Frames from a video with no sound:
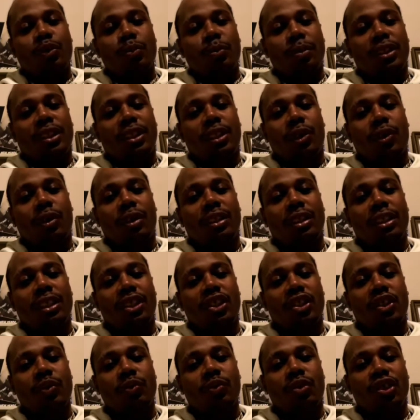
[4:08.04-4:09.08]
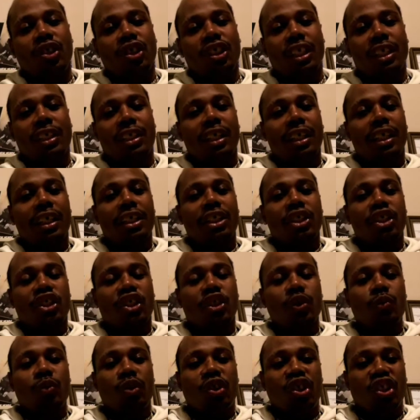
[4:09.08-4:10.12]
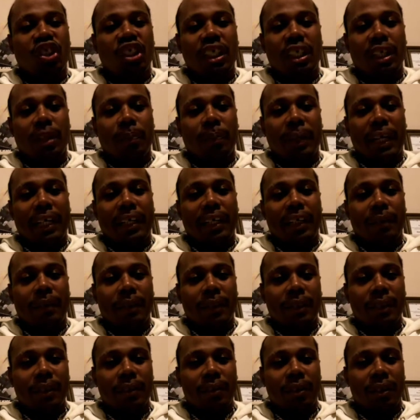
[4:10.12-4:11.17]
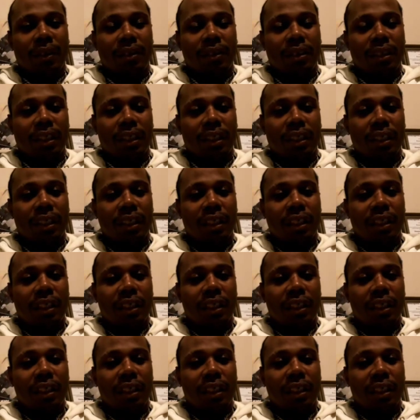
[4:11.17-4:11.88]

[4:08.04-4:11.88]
Super soakers that shoot shit up out of it. You know what I'm saying?